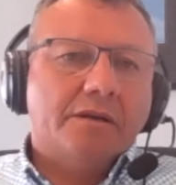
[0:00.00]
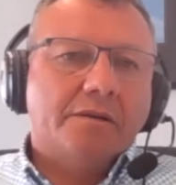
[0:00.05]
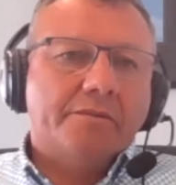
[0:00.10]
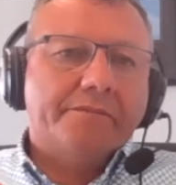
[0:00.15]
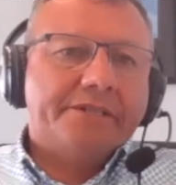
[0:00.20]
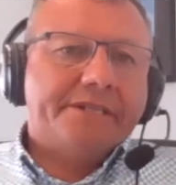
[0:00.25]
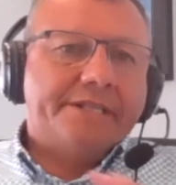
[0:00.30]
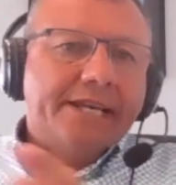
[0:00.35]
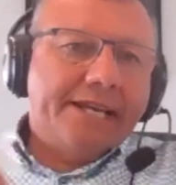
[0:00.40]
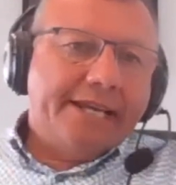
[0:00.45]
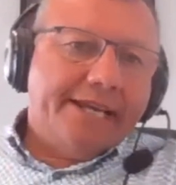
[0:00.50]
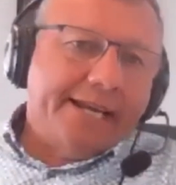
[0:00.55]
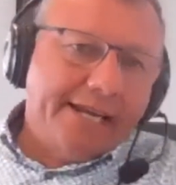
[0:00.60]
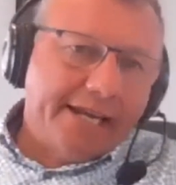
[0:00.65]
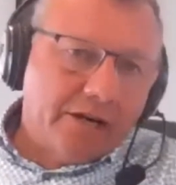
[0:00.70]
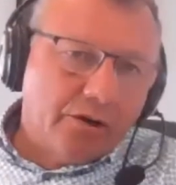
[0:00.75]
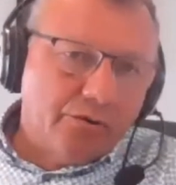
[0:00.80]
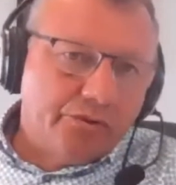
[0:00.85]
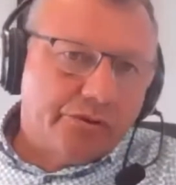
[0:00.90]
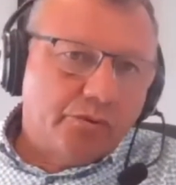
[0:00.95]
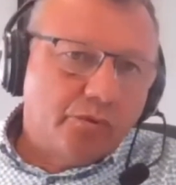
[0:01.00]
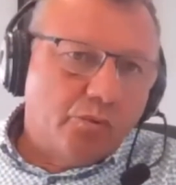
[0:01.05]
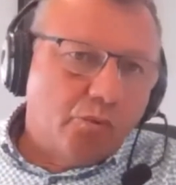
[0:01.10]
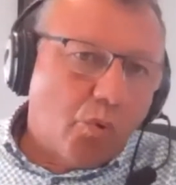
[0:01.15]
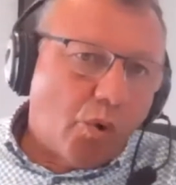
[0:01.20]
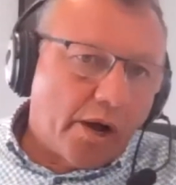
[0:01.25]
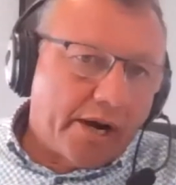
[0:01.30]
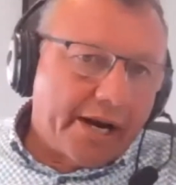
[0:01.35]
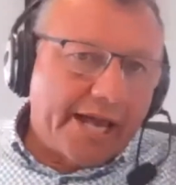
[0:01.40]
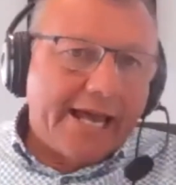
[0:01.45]
seeking out
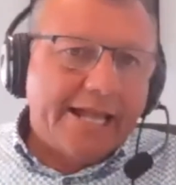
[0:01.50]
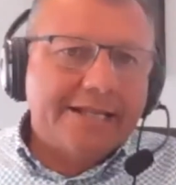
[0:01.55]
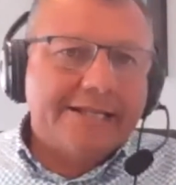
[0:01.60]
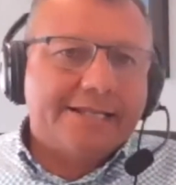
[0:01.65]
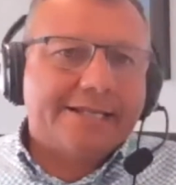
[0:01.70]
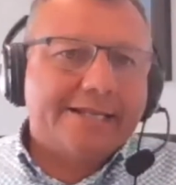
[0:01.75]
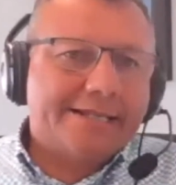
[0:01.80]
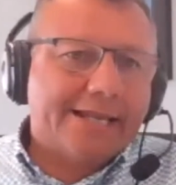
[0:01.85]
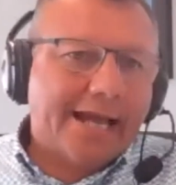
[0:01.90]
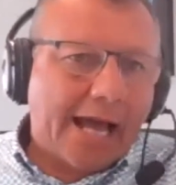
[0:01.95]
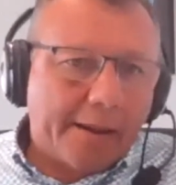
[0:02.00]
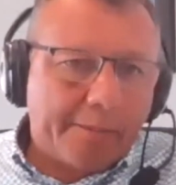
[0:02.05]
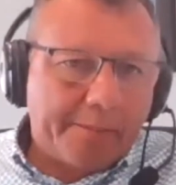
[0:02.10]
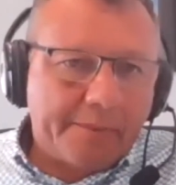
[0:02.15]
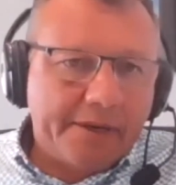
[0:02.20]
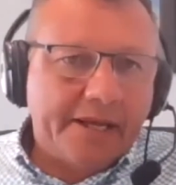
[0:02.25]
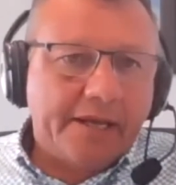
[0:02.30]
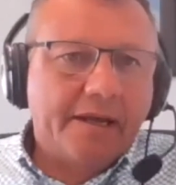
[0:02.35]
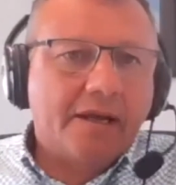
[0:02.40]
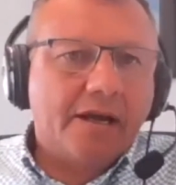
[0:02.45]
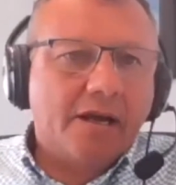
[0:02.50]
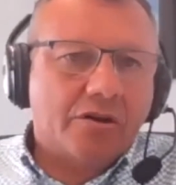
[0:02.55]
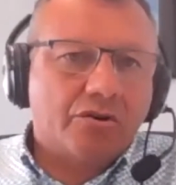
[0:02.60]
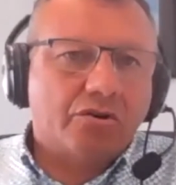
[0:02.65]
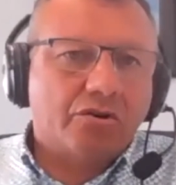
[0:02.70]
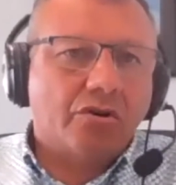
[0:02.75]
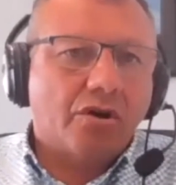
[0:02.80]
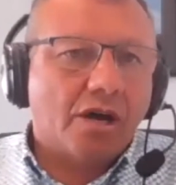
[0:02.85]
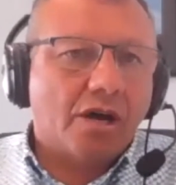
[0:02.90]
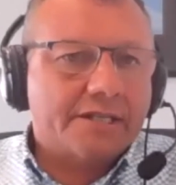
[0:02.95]
what else is happening
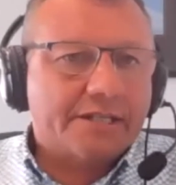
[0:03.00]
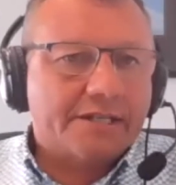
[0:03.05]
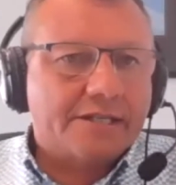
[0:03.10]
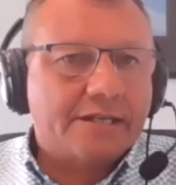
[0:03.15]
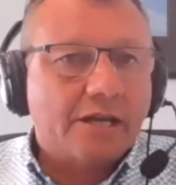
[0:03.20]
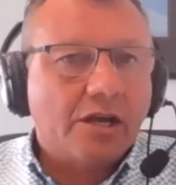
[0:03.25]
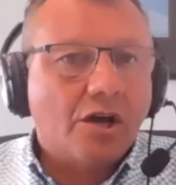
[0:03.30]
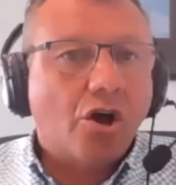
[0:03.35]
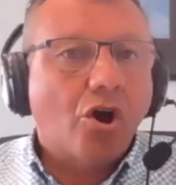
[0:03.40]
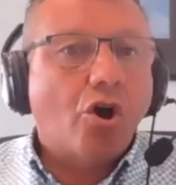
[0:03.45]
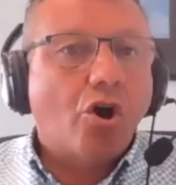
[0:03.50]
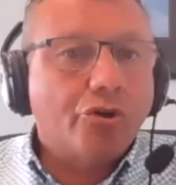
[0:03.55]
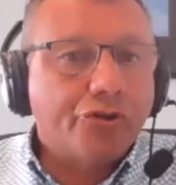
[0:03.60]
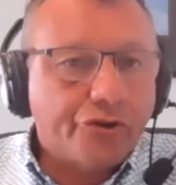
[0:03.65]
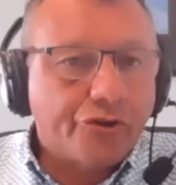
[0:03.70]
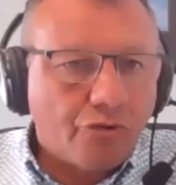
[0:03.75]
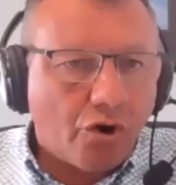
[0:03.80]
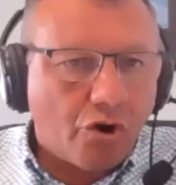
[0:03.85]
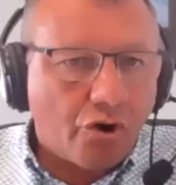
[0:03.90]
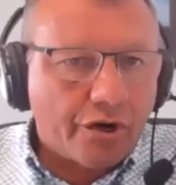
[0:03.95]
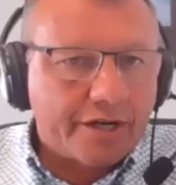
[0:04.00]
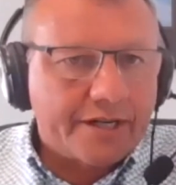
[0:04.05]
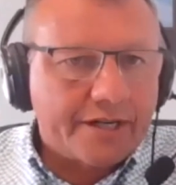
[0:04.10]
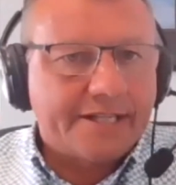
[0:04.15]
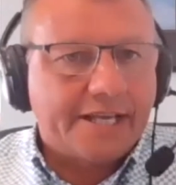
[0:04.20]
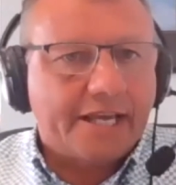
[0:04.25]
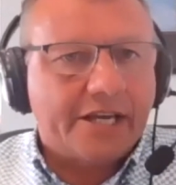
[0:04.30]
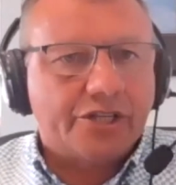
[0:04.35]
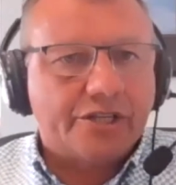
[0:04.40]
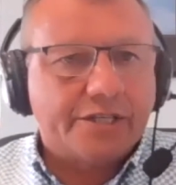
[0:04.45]
across other
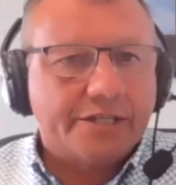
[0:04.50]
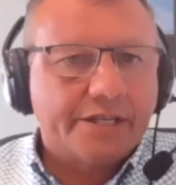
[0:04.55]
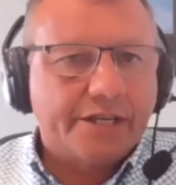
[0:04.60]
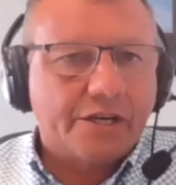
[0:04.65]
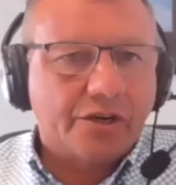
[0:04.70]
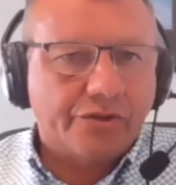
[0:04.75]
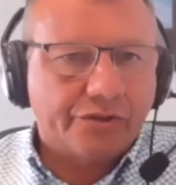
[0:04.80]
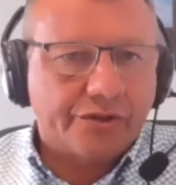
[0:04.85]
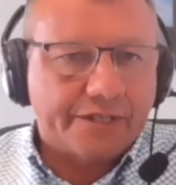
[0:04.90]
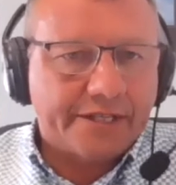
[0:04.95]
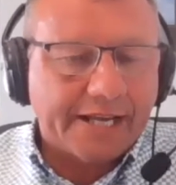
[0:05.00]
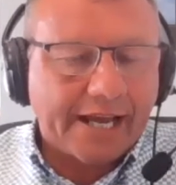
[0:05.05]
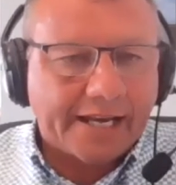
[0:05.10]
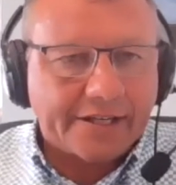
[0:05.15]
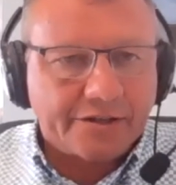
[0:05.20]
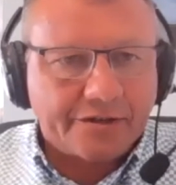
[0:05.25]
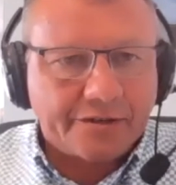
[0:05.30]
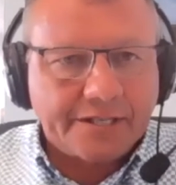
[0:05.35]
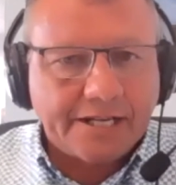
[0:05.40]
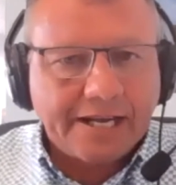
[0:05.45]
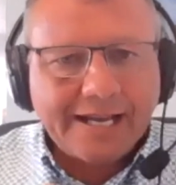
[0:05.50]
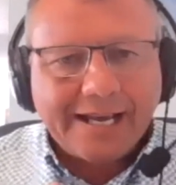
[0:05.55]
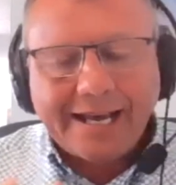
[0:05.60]
organizations in other sectors.